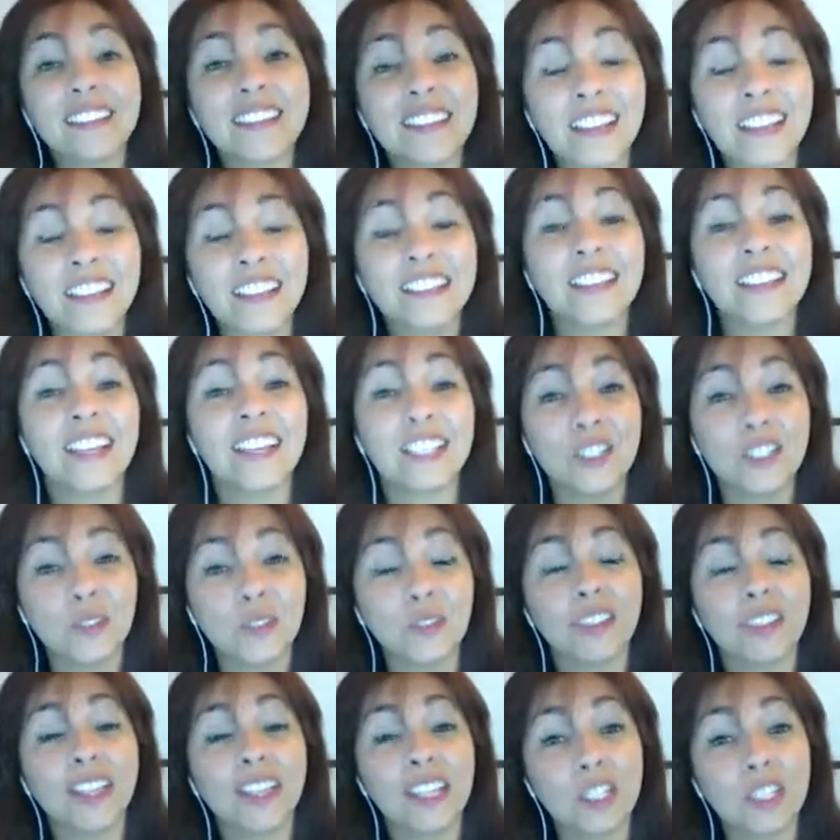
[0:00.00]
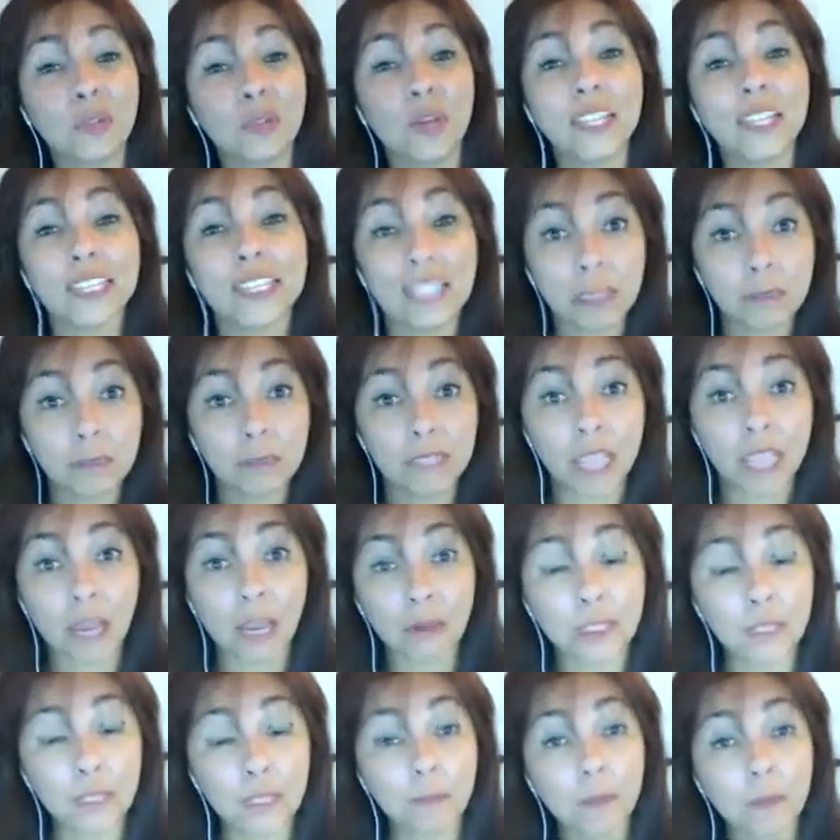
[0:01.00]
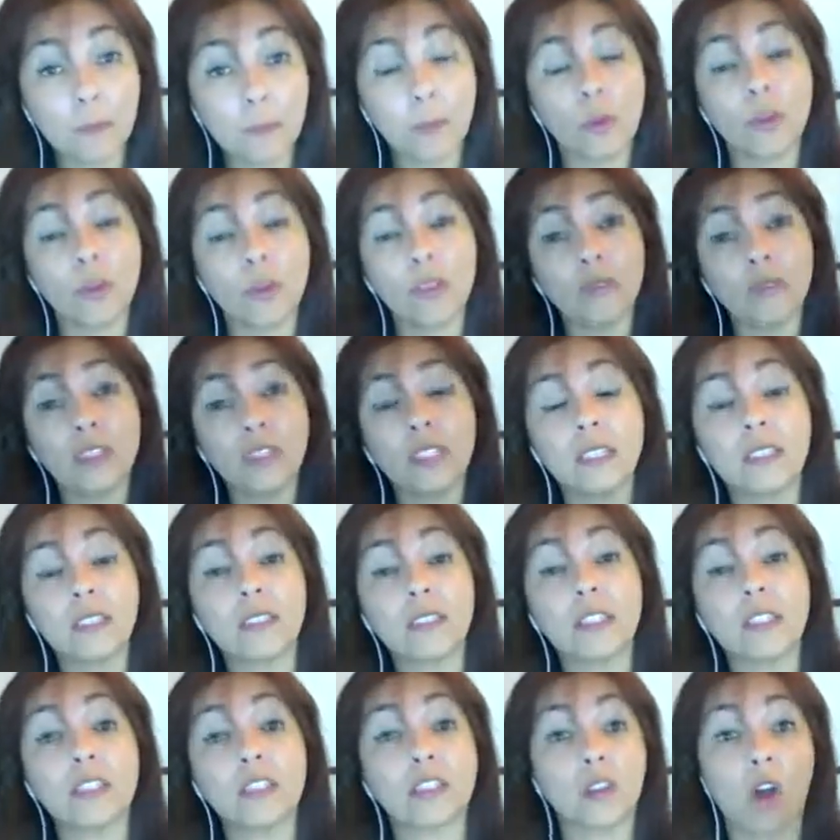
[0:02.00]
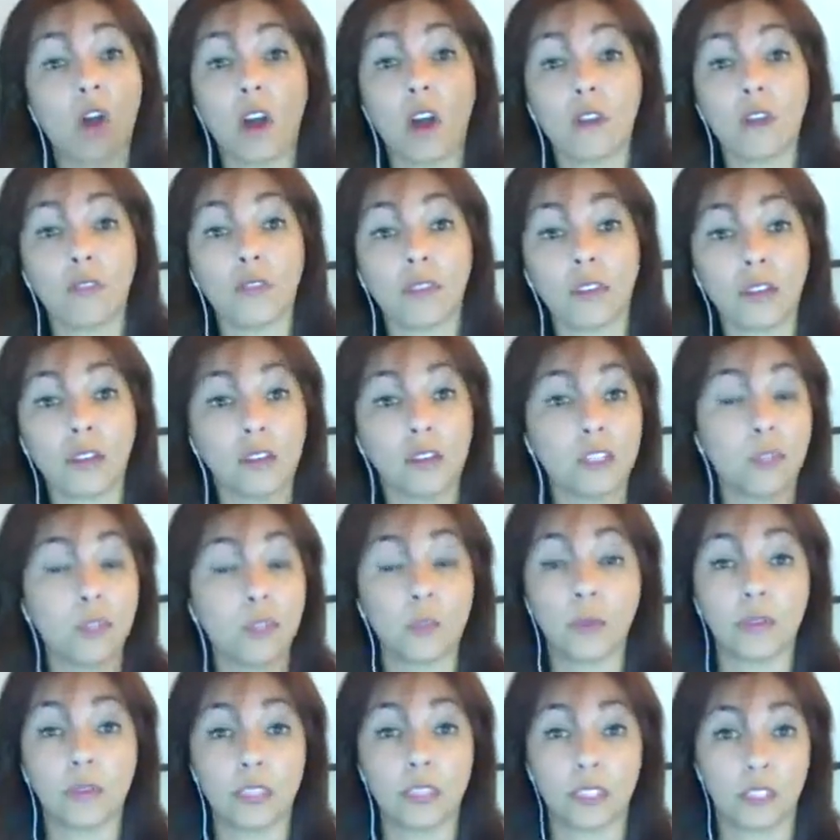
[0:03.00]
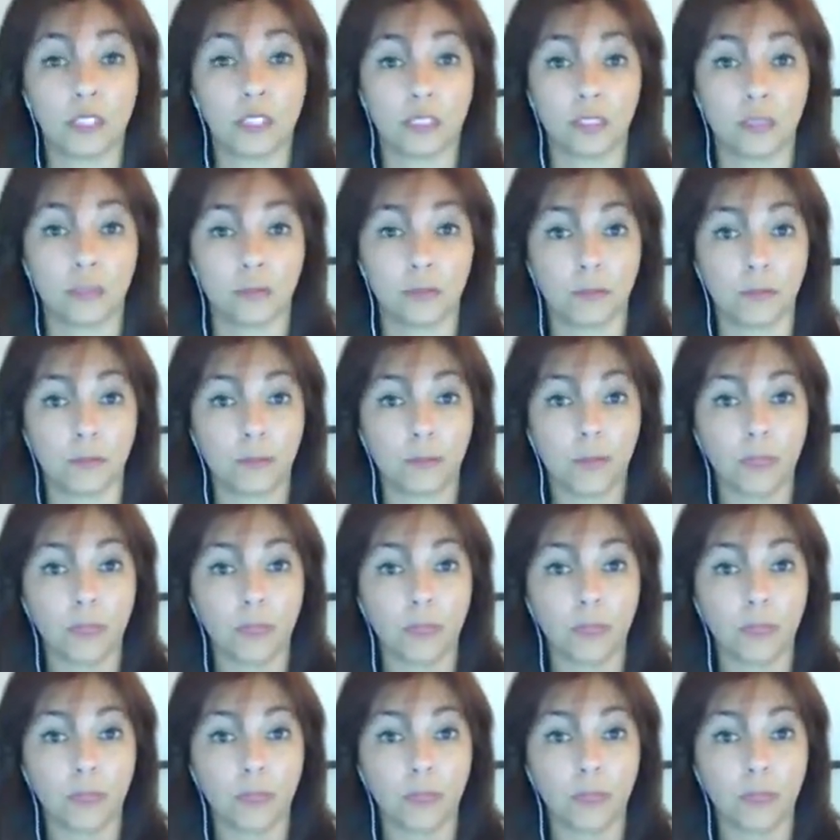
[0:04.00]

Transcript: that's why sometimes the people even discover Spiritism,